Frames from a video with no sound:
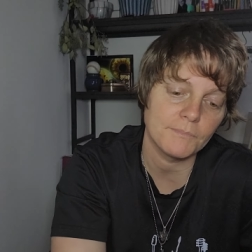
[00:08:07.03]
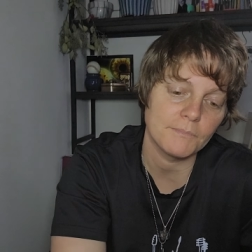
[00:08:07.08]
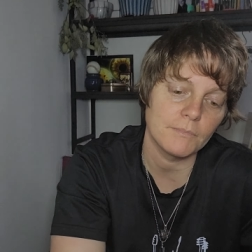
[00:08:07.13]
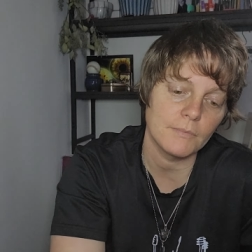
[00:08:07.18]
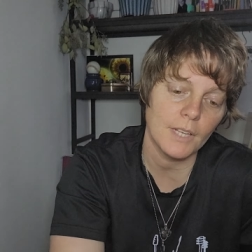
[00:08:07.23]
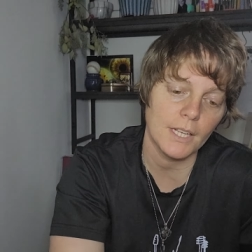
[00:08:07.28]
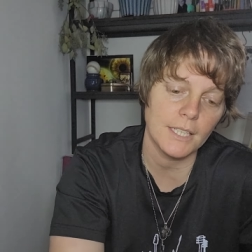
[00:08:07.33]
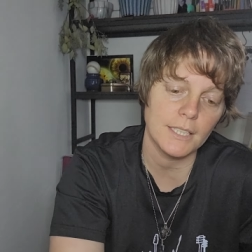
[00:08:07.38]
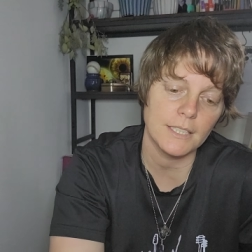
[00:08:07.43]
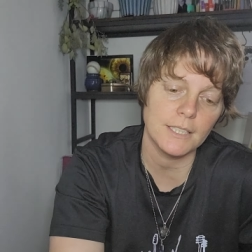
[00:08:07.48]

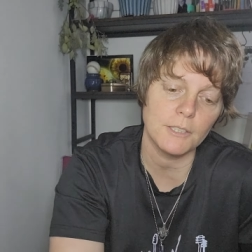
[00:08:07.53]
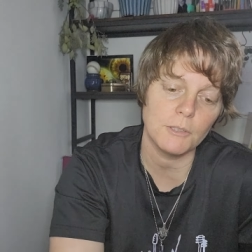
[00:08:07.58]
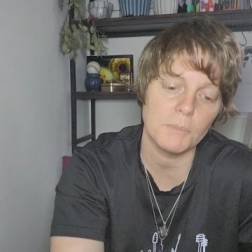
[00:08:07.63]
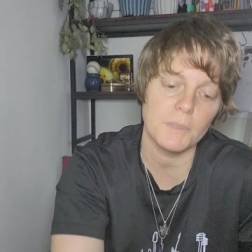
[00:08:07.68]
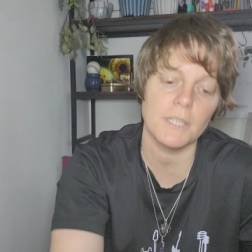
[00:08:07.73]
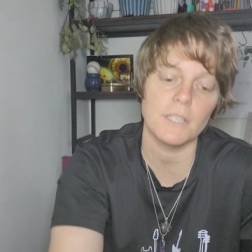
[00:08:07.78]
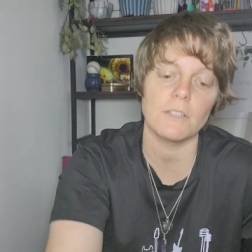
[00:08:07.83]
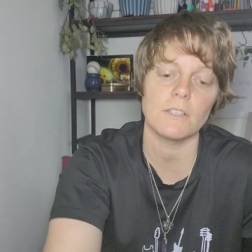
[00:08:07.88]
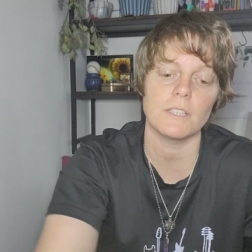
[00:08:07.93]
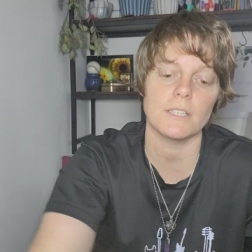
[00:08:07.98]
I can still be
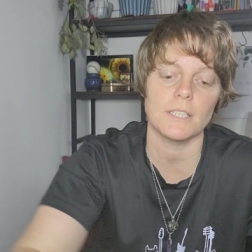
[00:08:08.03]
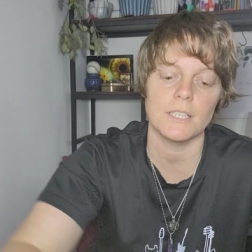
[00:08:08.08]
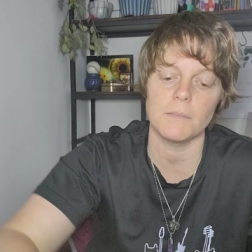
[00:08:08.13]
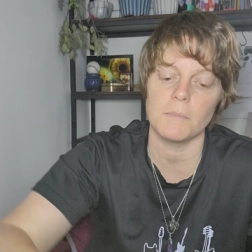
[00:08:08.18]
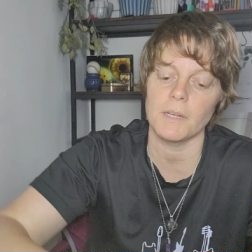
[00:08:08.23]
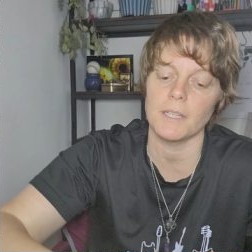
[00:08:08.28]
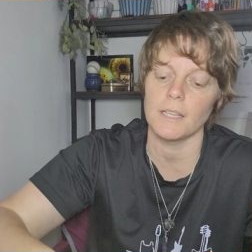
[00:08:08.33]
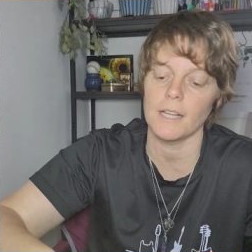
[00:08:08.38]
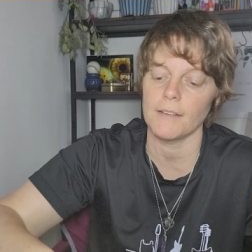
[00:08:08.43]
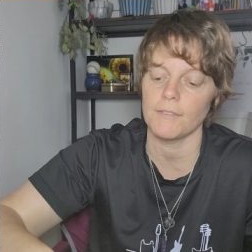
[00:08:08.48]
there to see
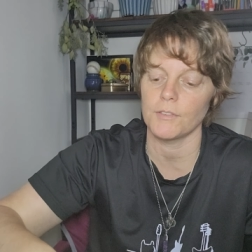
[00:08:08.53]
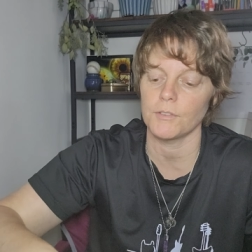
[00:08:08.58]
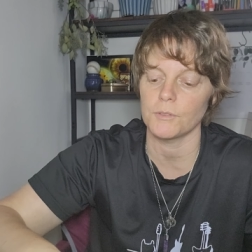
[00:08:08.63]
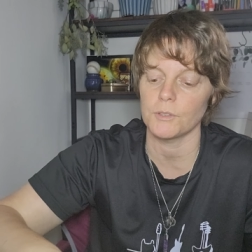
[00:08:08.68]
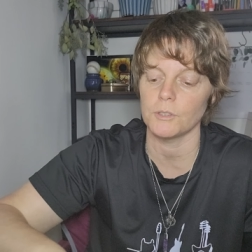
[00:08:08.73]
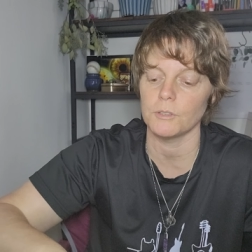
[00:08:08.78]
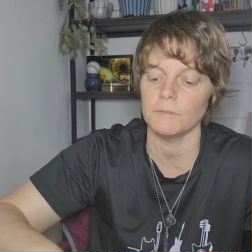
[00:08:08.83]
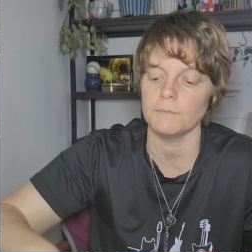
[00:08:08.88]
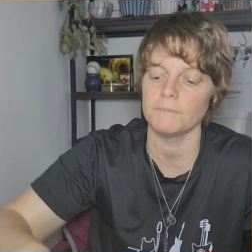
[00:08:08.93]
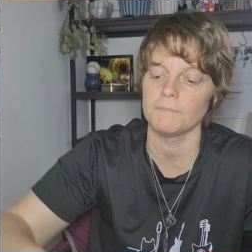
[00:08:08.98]
my life
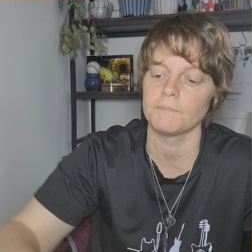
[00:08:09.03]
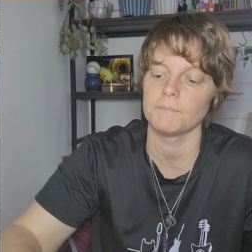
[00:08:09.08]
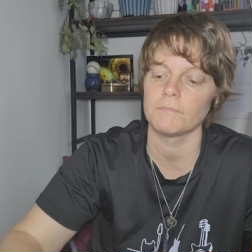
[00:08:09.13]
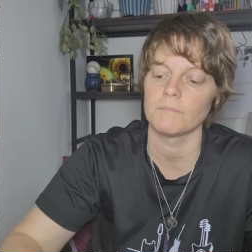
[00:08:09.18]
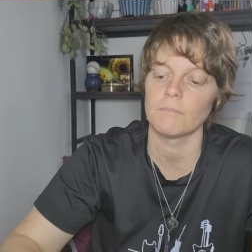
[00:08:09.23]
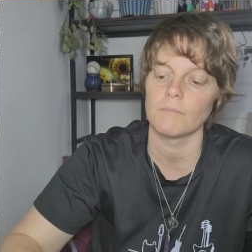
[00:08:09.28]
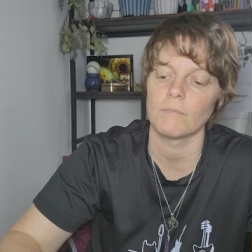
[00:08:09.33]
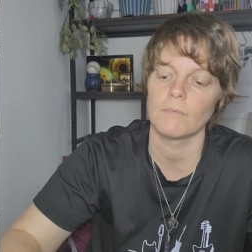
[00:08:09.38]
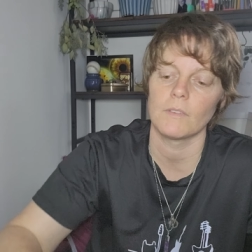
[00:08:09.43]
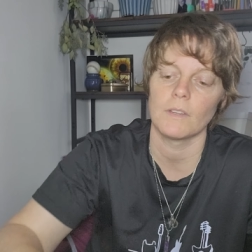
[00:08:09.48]
through
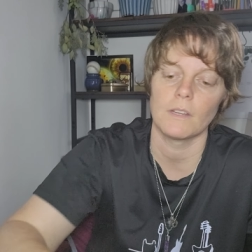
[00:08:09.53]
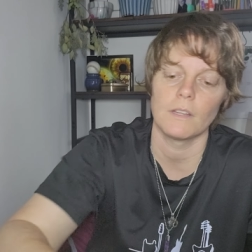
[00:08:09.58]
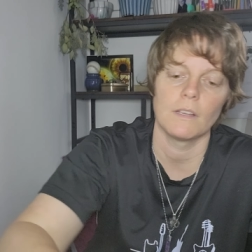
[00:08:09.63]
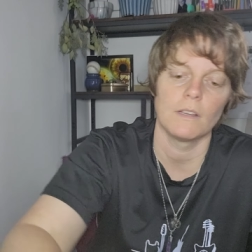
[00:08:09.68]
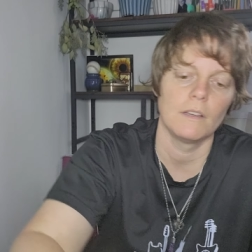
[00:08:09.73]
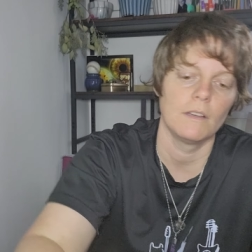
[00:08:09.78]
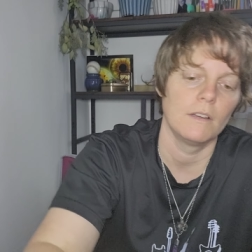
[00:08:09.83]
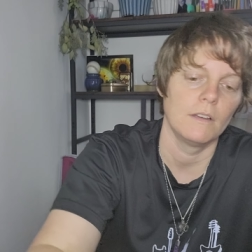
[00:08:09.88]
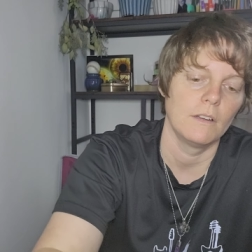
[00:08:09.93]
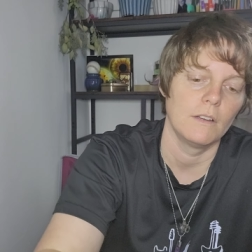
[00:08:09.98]

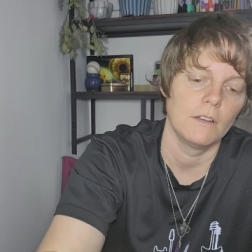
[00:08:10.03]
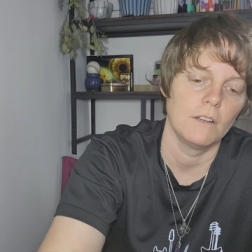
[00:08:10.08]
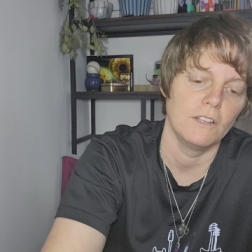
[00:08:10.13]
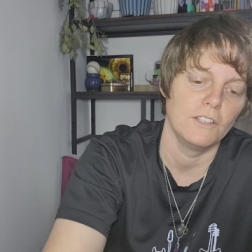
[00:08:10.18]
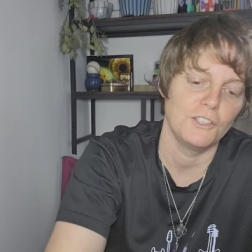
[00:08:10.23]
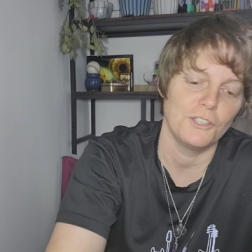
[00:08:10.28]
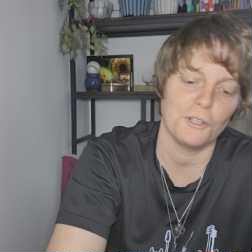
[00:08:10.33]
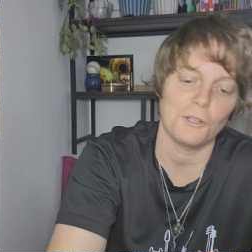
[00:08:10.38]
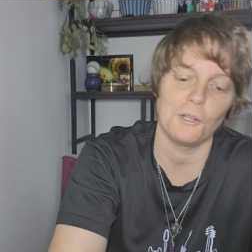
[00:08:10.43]
took a